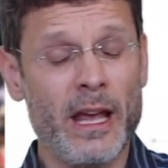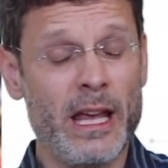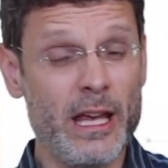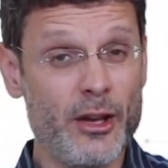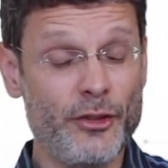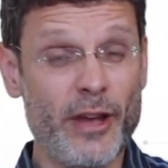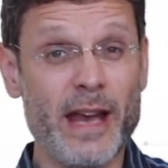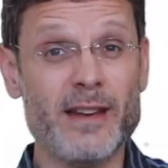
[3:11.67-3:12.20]

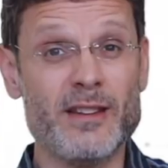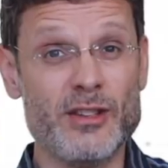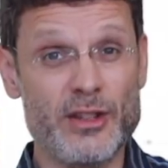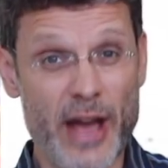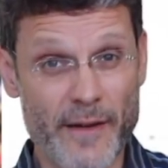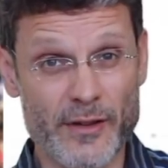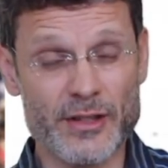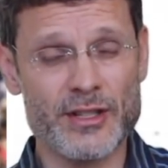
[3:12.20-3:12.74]
he is a
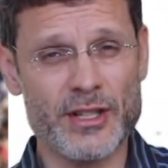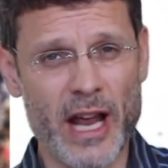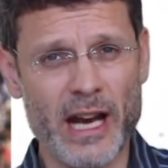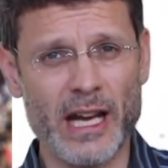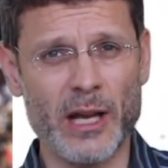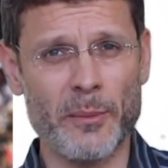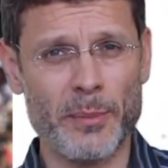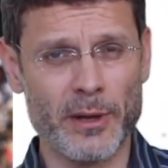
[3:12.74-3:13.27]

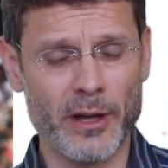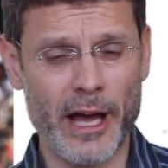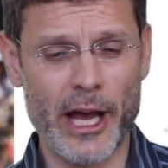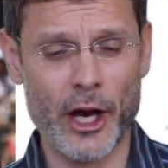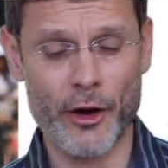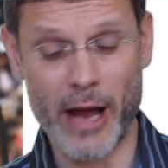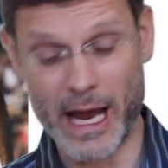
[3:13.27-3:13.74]
devastating player,